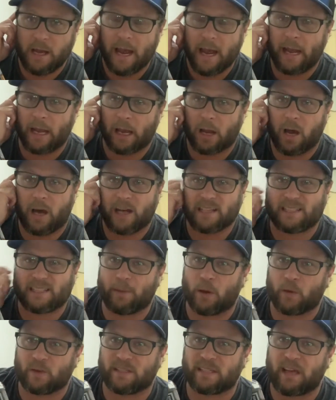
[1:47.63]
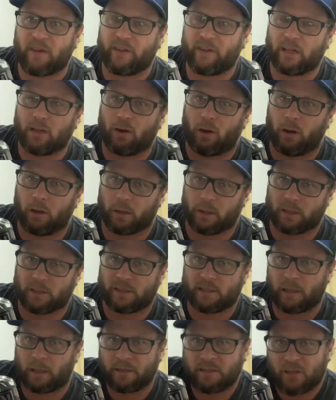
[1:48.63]
and it cost about
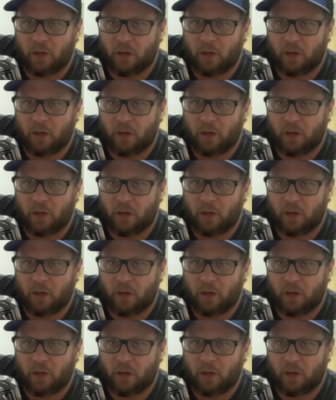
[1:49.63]
$7.